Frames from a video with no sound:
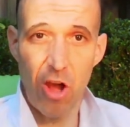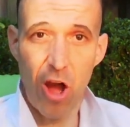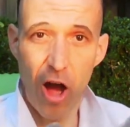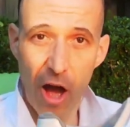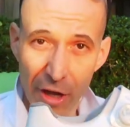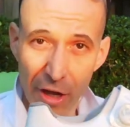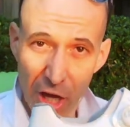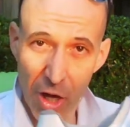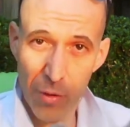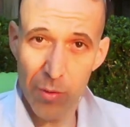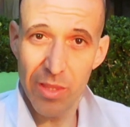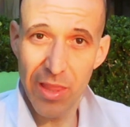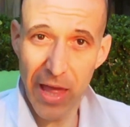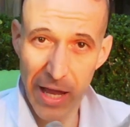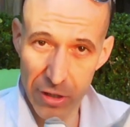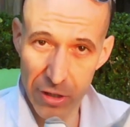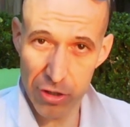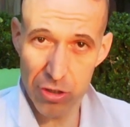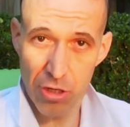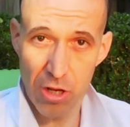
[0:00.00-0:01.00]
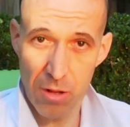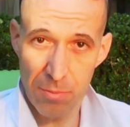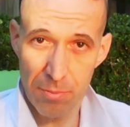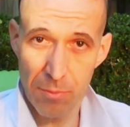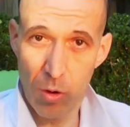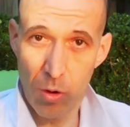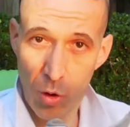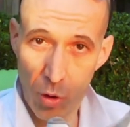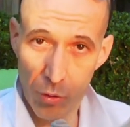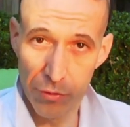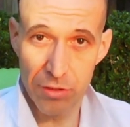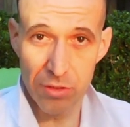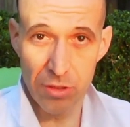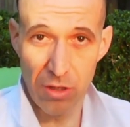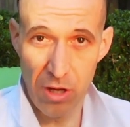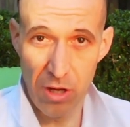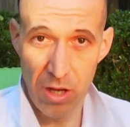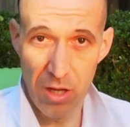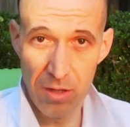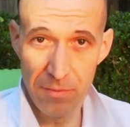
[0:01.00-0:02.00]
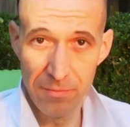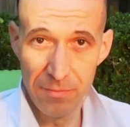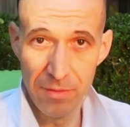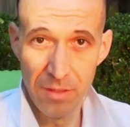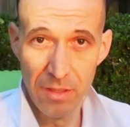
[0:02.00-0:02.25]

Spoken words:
I go in that shop all the time,